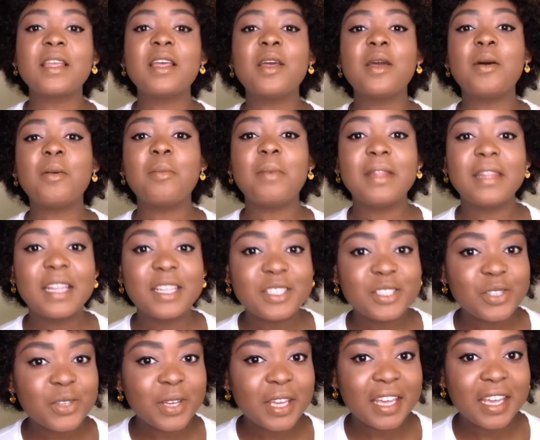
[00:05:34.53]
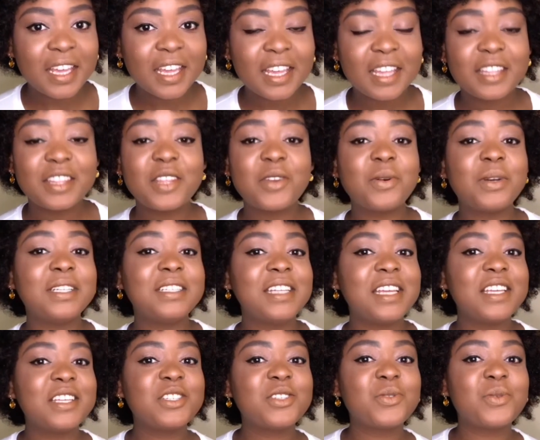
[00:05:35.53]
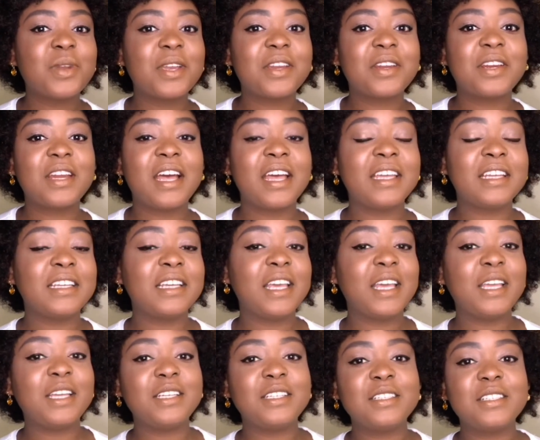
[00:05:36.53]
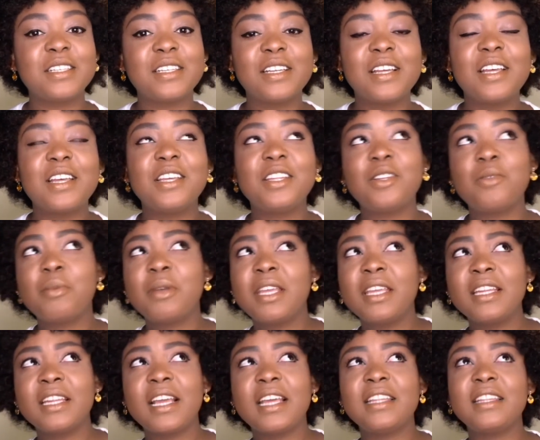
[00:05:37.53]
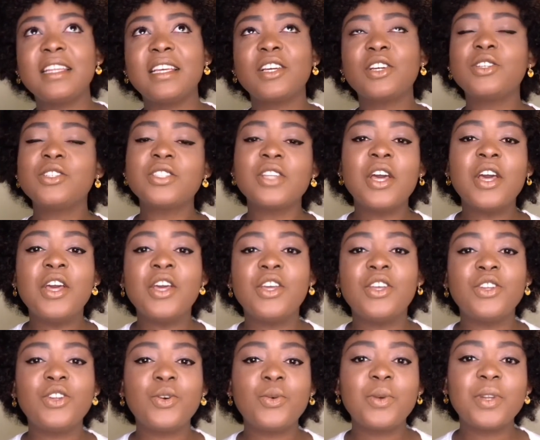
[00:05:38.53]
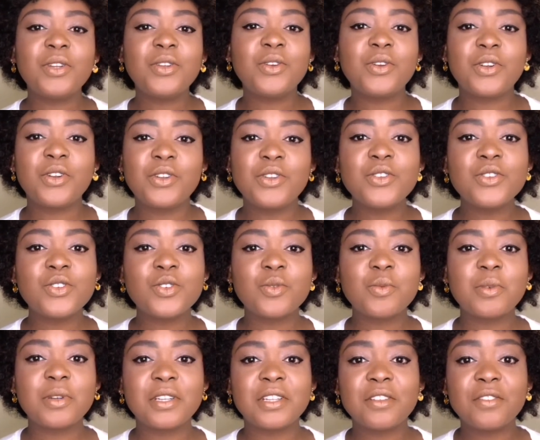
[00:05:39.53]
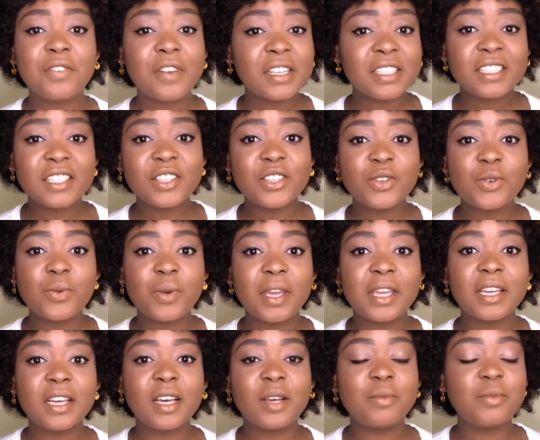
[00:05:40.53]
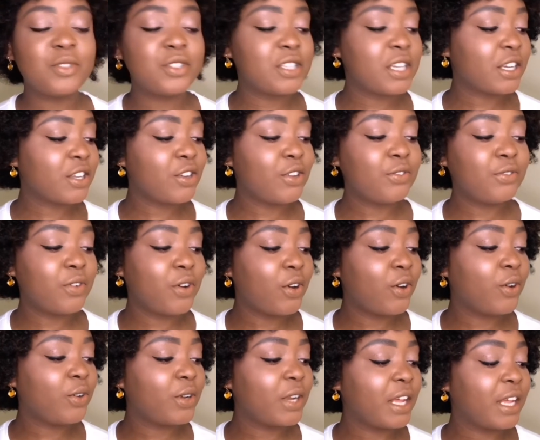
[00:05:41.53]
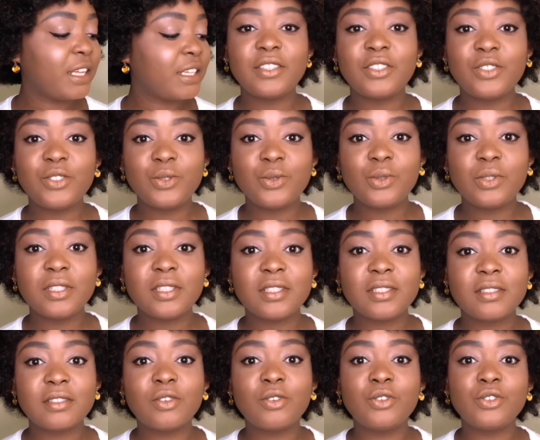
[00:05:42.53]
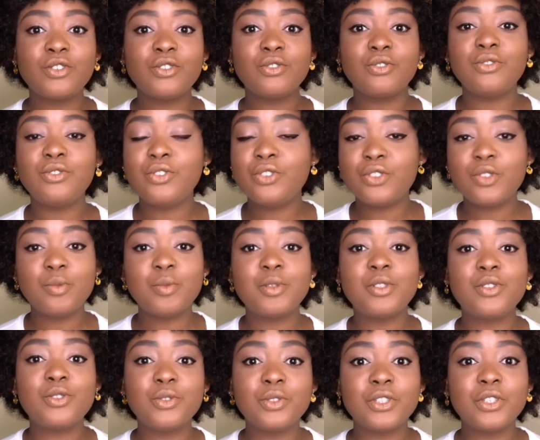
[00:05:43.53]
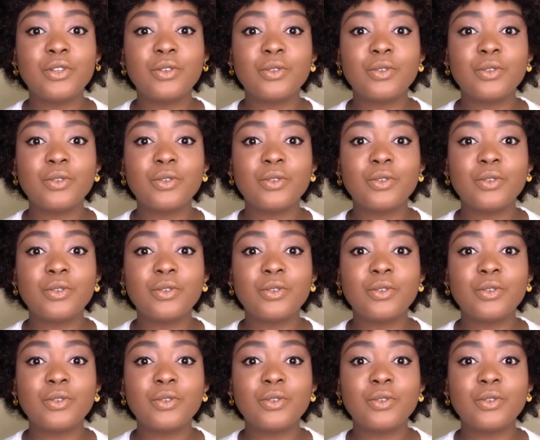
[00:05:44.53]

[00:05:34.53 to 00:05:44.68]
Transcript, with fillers: but that's okay there were days where i gained in the beginning i think because you know when you're a youtuber the first thing you wake up you check your phone and uh, you just go to youtube studio